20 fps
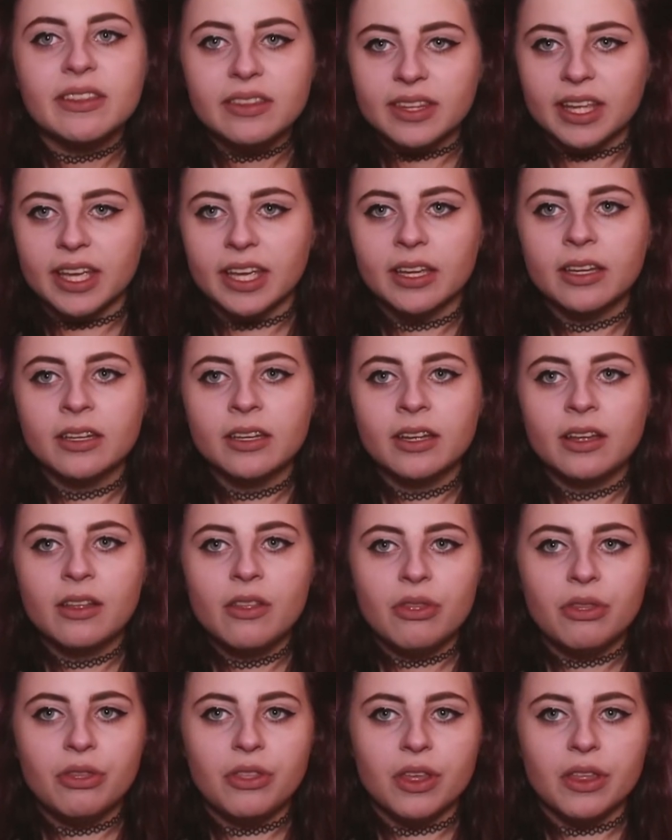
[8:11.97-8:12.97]
thing
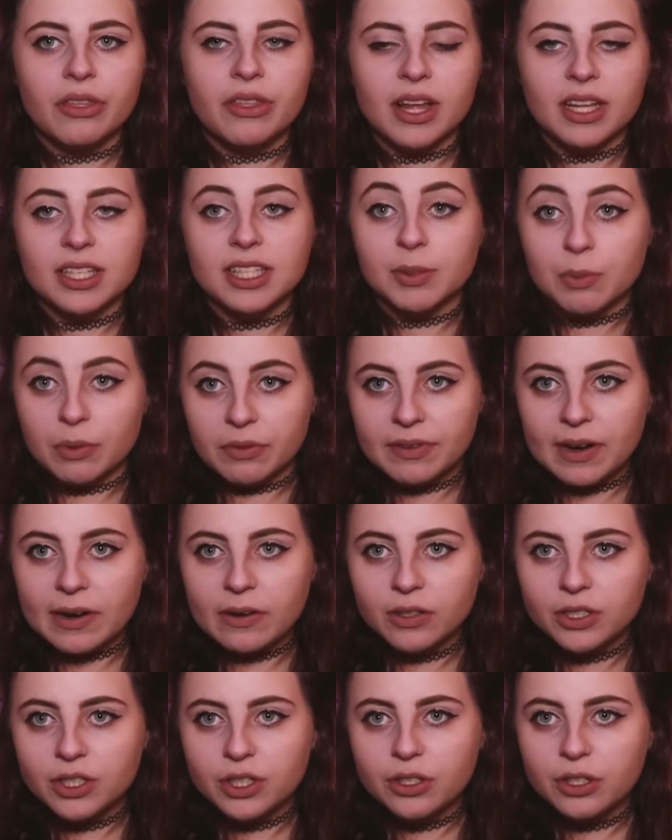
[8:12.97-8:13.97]
that's in
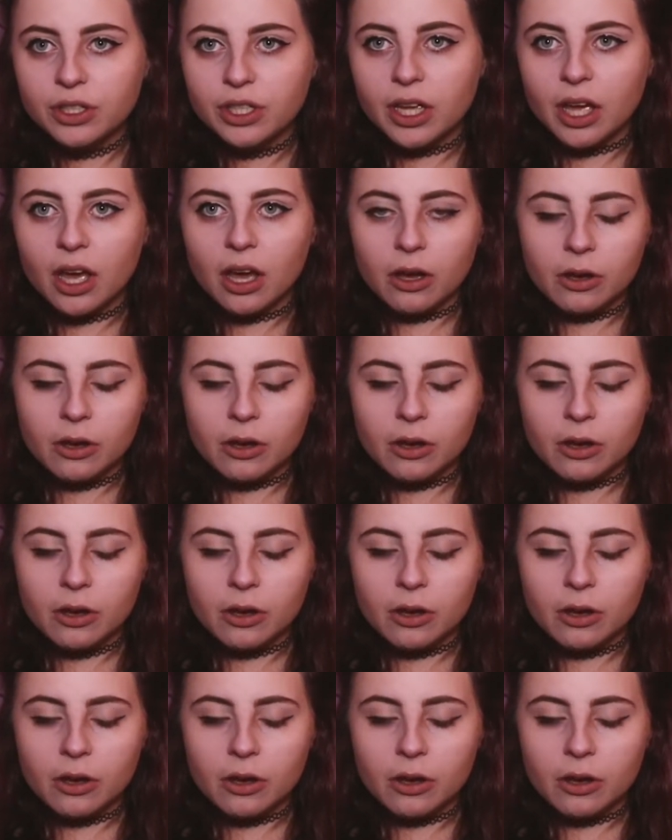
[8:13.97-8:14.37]
referral to.